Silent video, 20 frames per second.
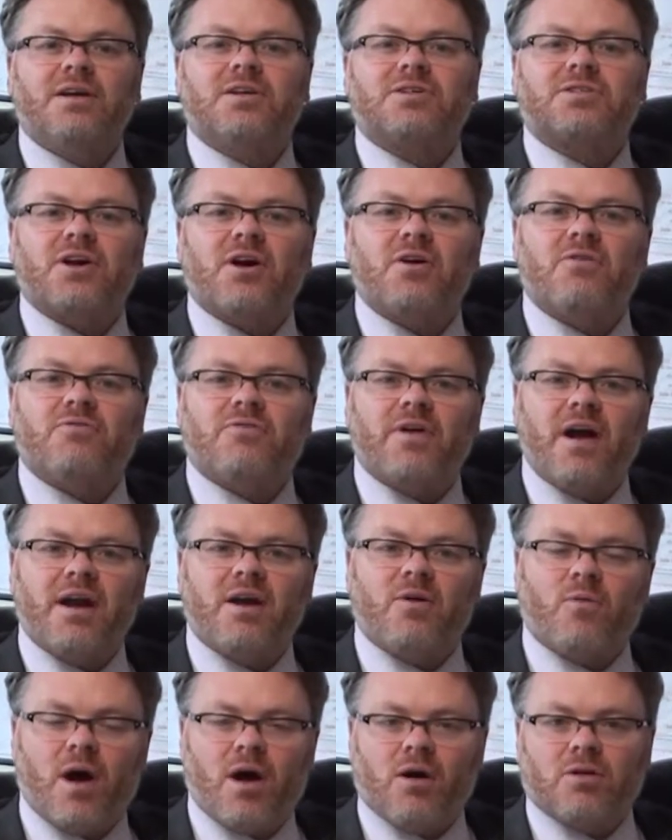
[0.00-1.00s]
So
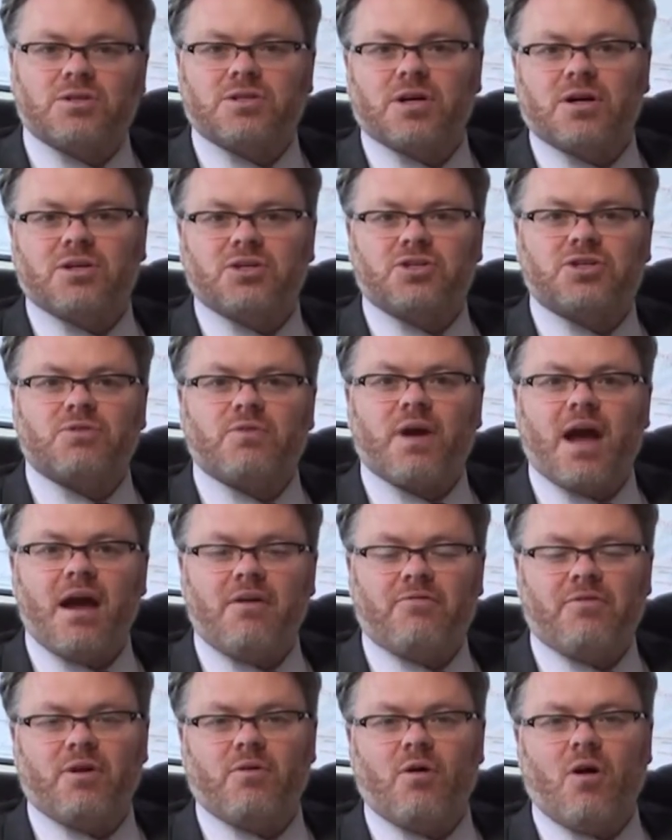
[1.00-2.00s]
very well done to
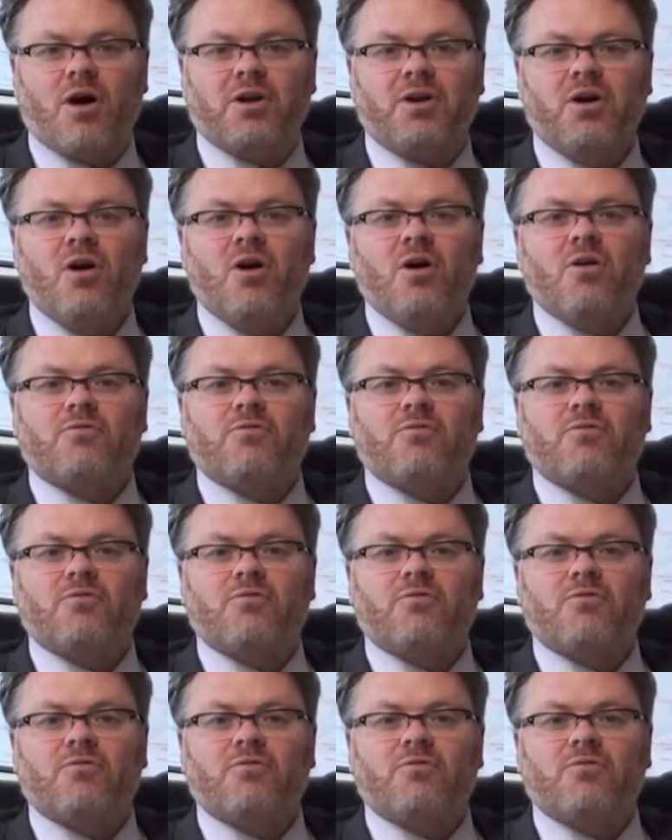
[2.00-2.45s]
everyone